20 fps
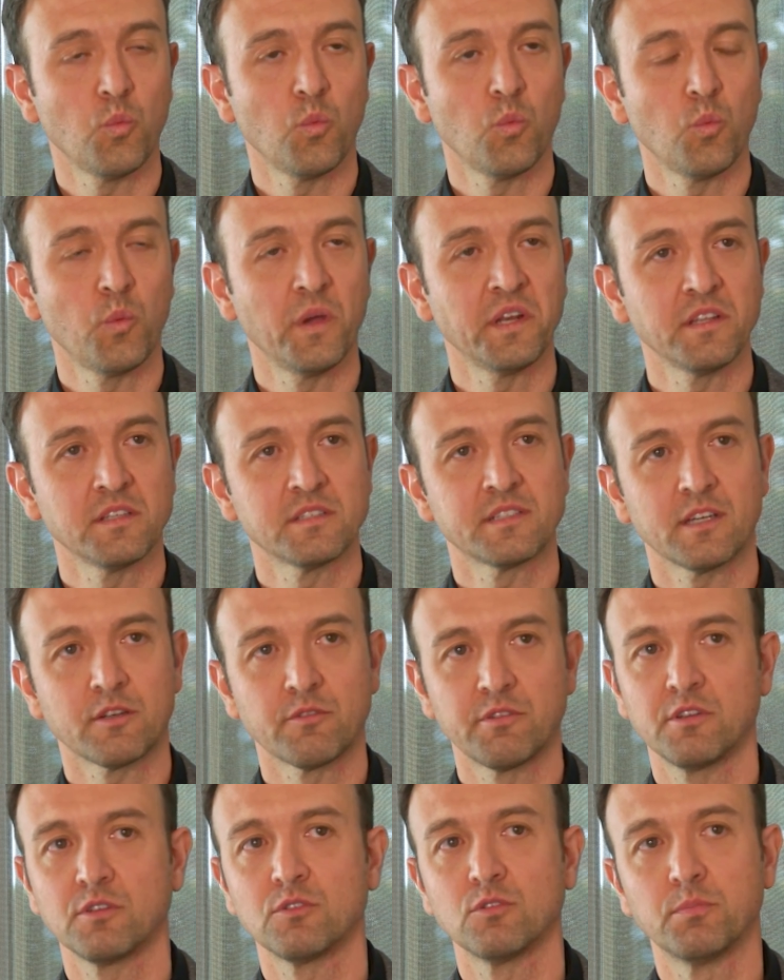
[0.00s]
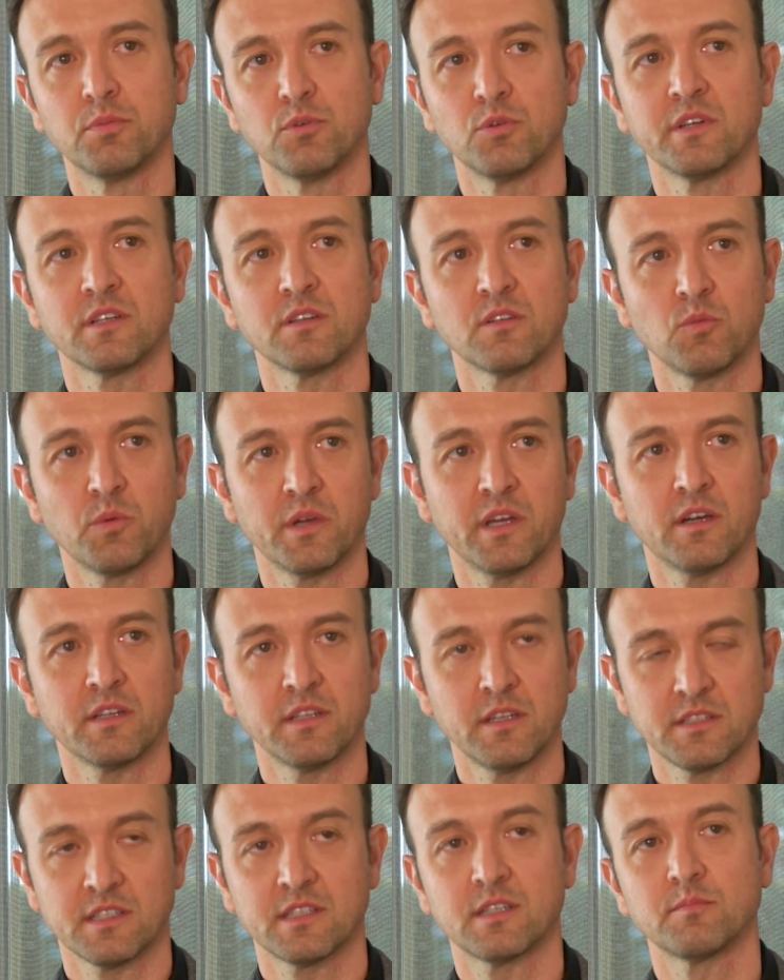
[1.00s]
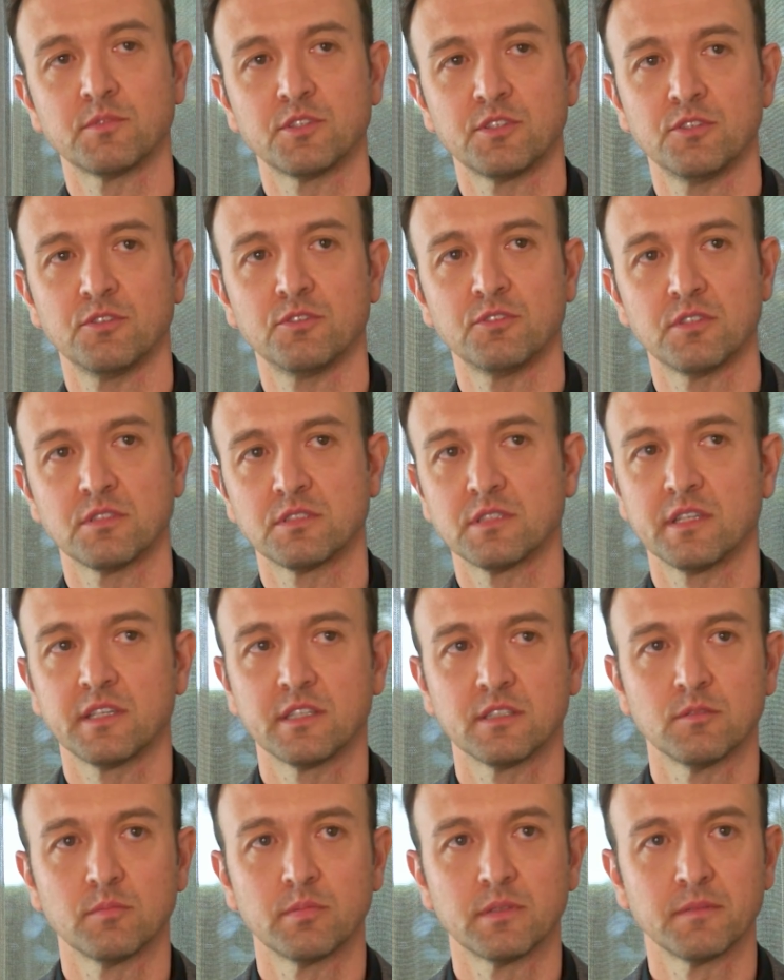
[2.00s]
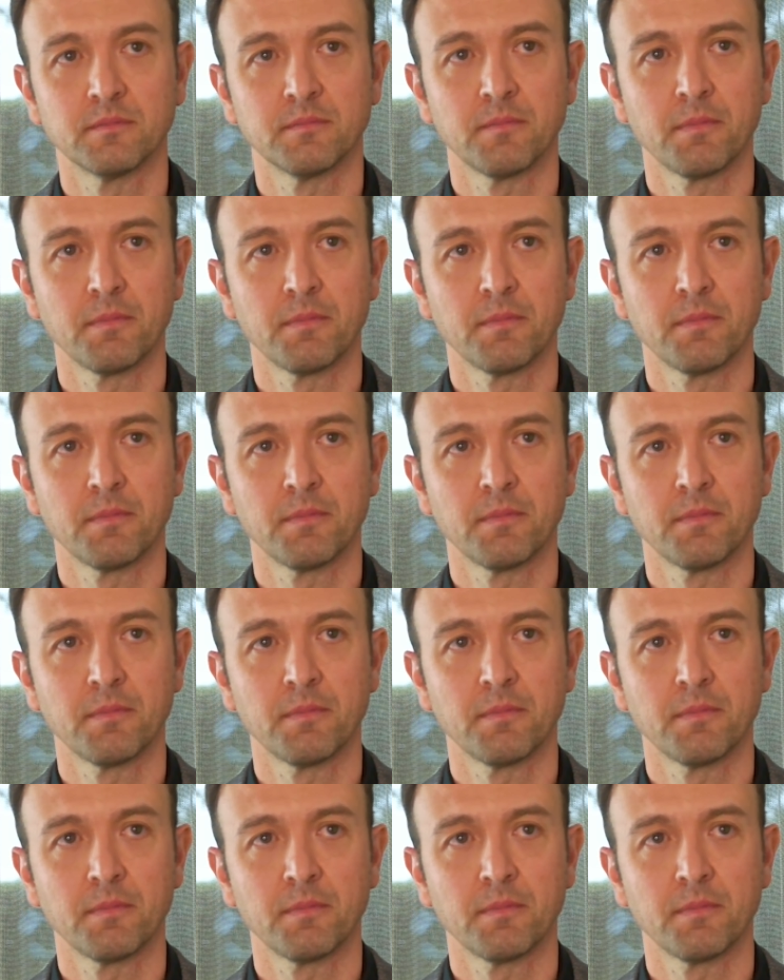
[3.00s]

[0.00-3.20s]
when is that critical point where I need to come to you to seek help?